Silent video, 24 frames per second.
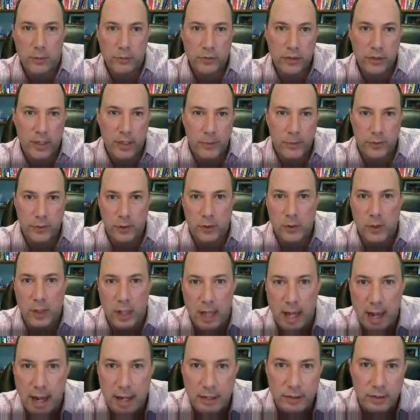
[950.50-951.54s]
typical
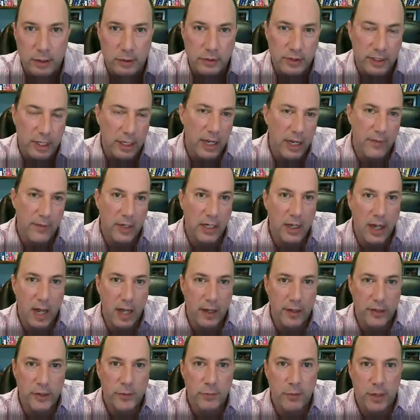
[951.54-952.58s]
class, let's say I have a
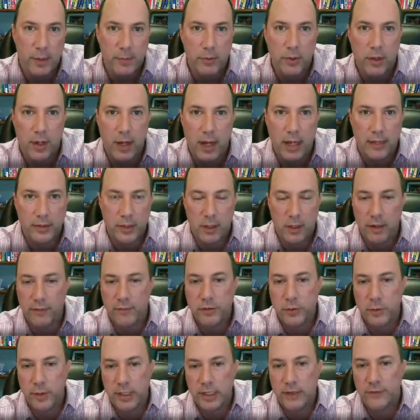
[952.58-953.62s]
college prep class, I'll have
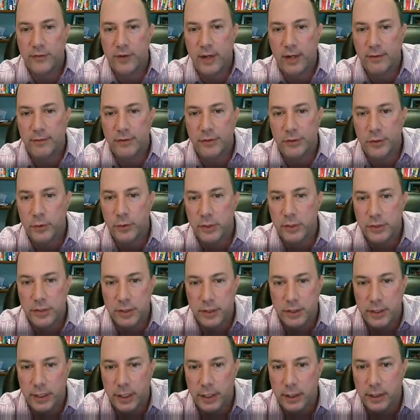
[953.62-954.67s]
25 students
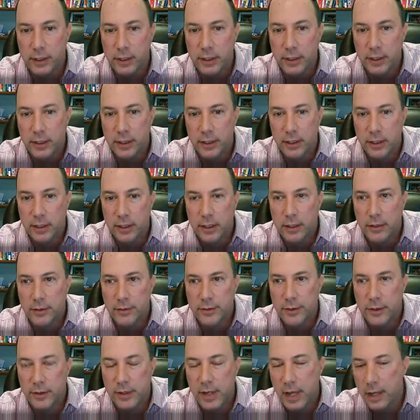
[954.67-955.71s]
in there.
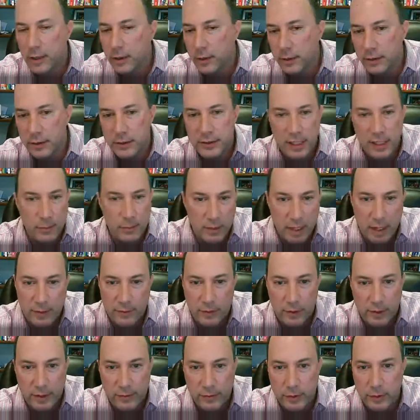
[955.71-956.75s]
They're not all the same
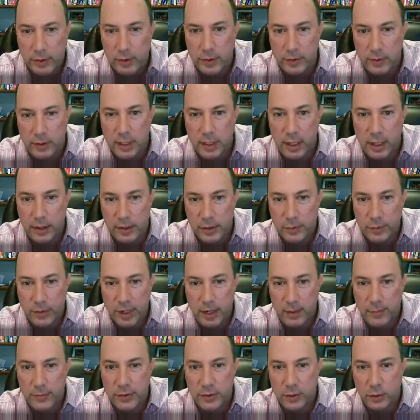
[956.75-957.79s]
level, even though they're in college
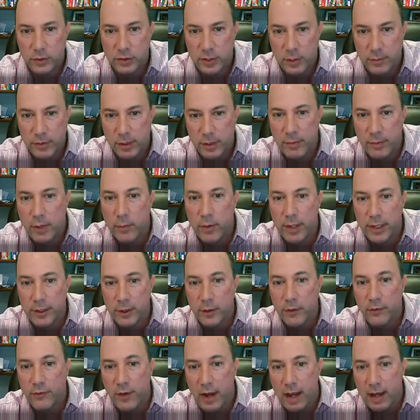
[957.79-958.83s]
prep. So some of them may want to
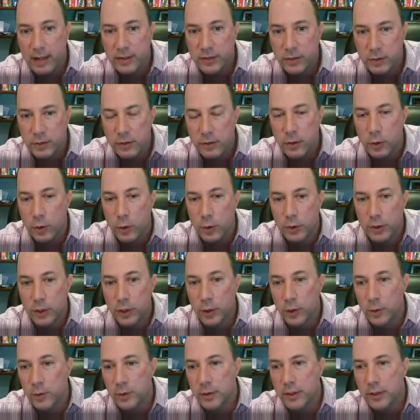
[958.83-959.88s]
go faster or go